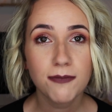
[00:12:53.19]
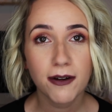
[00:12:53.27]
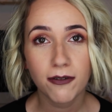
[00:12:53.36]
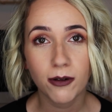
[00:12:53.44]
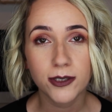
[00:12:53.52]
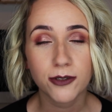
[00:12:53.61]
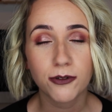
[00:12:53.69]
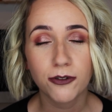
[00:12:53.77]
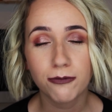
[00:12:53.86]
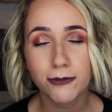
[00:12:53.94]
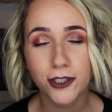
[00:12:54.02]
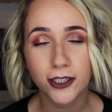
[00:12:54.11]
of my rolls are
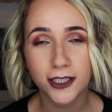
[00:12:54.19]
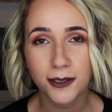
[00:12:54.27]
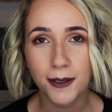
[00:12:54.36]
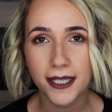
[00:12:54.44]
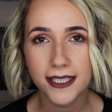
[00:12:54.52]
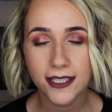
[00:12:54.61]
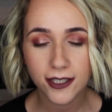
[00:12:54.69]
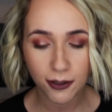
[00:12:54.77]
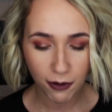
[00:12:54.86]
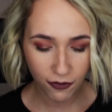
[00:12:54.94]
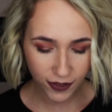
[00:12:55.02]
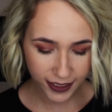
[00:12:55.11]
all from John Lewis.
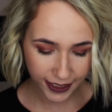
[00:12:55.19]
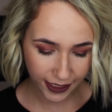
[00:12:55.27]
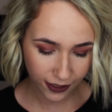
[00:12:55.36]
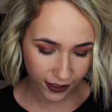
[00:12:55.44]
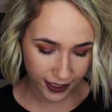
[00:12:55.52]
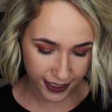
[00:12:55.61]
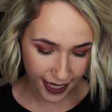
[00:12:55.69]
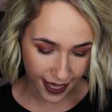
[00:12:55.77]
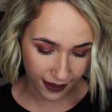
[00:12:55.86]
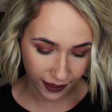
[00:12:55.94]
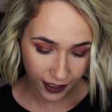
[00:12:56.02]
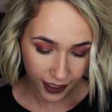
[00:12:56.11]
So obviously you can
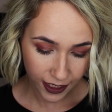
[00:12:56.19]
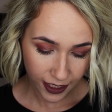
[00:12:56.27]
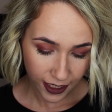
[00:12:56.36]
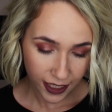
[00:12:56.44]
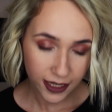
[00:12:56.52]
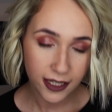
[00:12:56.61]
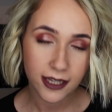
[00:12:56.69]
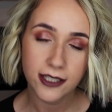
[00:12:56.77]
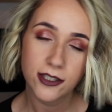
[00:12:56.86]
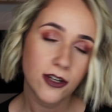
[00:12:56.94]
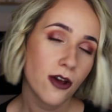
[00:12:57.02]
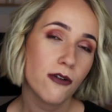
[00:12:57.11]
tell that
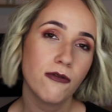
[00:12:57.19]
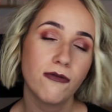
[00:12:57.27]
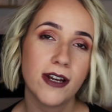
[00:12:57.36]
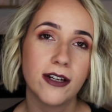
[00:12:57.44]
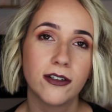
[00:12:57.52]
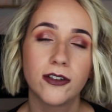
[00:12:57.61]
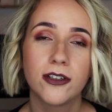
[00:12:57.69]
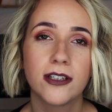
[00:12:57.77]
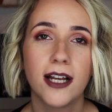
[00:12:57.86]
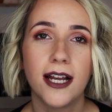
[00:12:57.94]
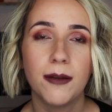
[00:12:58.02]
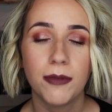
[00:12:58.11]
there's no
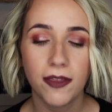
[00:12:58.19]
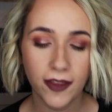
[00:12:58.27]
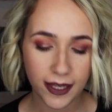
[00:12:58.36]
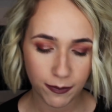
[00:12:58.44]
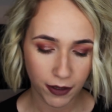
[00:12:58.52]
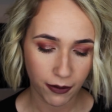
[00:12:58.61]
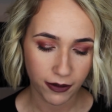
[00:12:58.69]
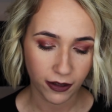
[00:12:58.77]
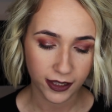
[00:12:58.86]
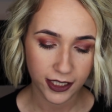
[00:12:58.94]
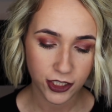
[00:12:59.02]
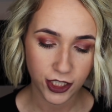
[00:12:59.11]
real theme going
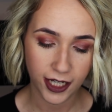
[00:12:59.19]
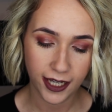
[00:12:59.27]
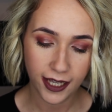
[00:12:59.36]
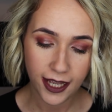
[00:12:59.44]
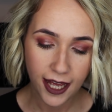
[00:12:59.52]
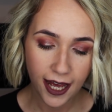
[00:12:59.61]
on this year.